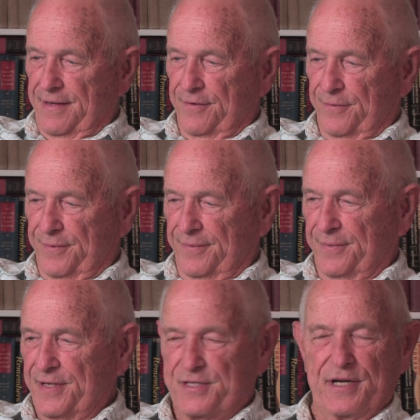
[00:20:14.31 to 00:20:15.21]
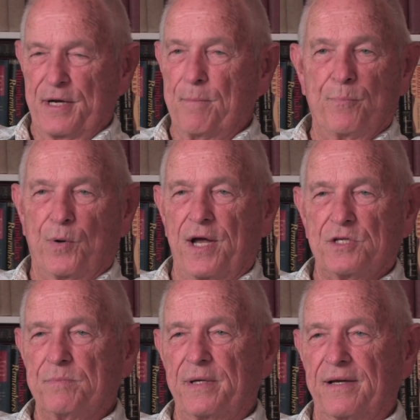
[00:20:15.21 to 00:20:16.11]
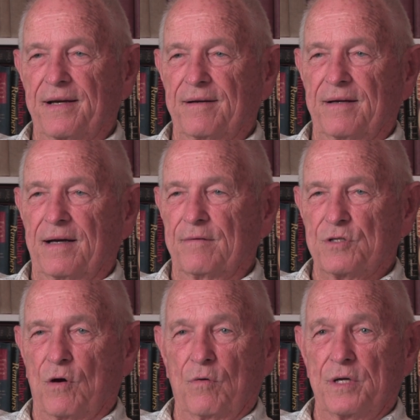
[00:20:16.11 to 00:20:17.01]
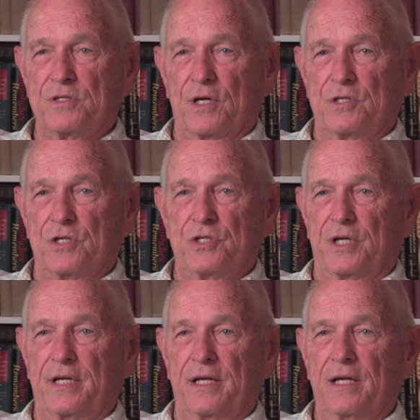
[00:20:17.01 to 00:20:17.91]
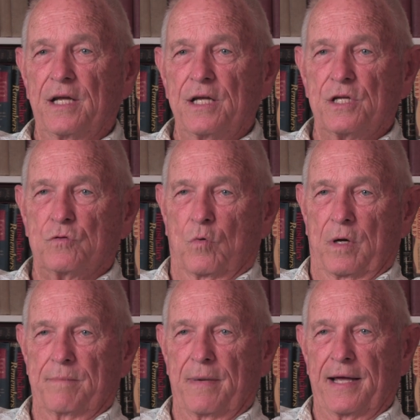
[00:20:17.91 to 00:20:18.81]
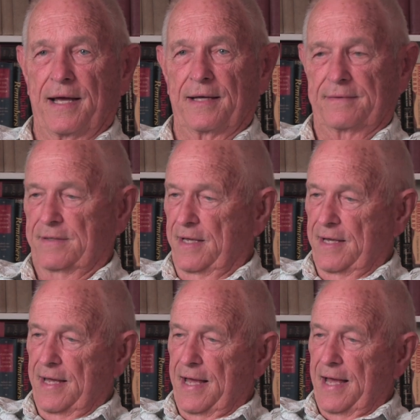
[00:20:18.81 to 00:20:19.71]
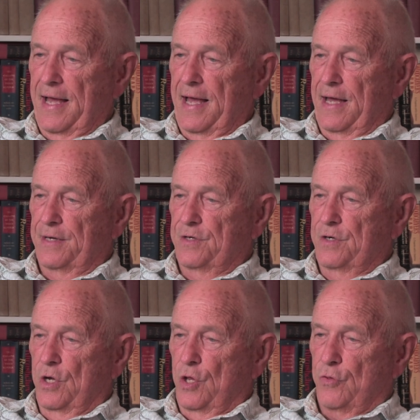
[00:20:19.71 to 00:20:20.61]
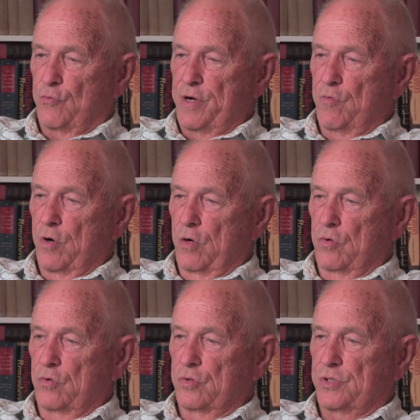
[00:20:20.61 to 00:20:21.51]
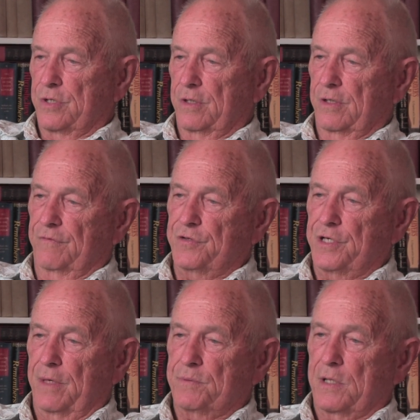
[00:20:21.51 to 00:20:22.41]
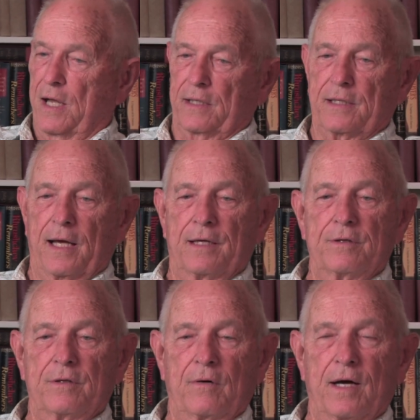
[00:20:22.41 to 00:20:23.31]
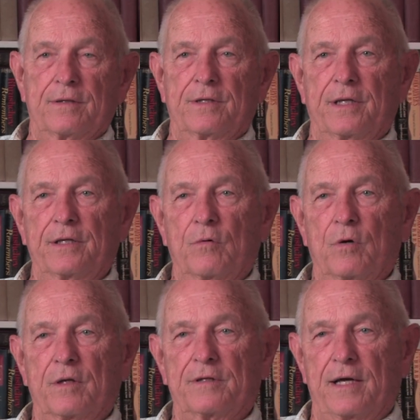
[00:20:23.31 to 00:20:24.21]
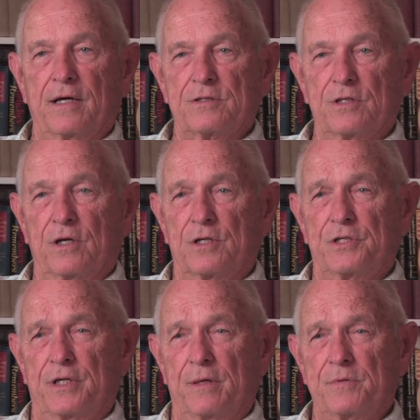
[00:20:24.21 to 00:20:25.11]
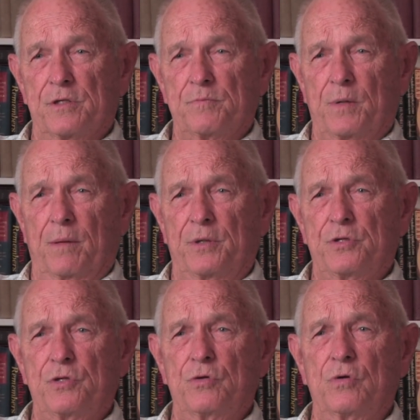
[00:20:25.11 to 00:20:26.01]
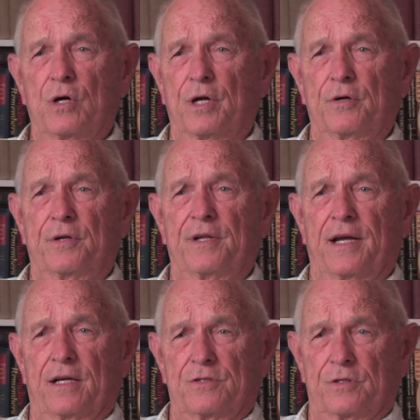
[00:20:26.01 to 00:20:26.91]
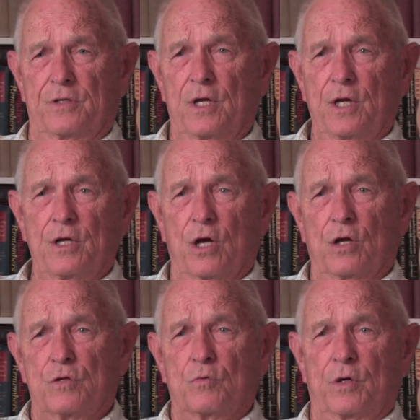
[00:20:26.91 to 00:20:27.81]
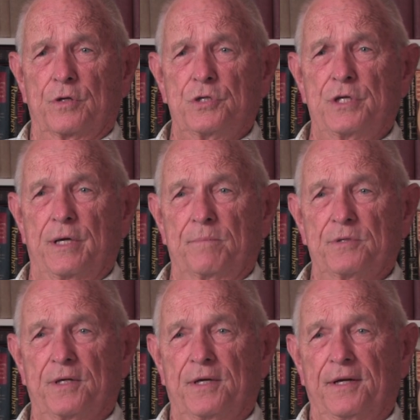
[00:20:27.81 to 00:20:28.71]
reason it impressed me, I was always such a chinny. This one man had 3 rows of chips like that. You know how thin they were, $1,000 chips. There's probably $200,000 worth of chips